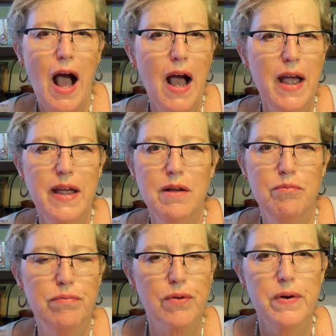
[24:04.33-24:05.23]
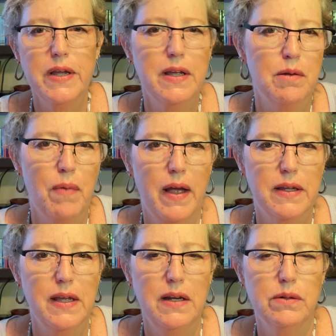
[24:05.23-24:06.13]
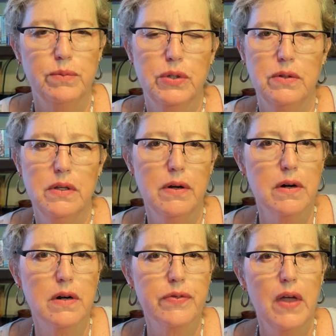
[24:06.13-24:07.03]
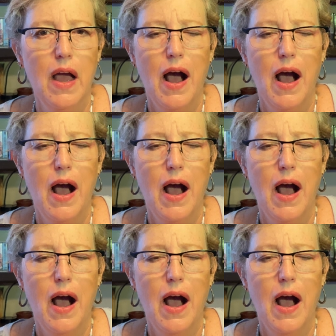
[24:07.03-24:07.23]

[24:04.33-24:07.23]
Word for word: I am bringing my kingdom to the earth.